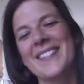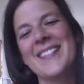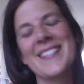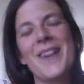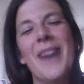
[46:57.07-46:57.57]

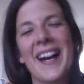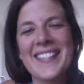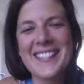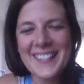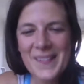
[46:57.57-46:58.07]
So
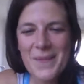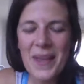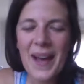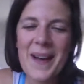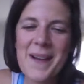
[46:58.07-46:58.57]
much.
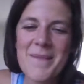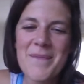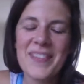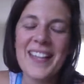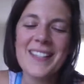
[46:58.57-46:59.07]

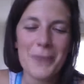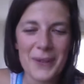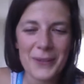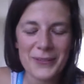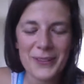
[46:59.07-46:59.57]
That's
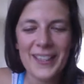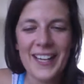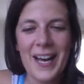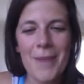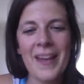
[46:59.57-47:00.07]
wonderful.
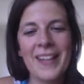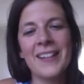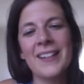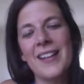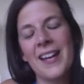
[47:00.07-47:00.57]

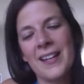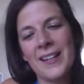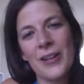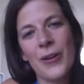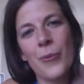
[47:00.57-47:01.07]

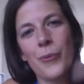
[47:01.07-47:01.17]
And you know, we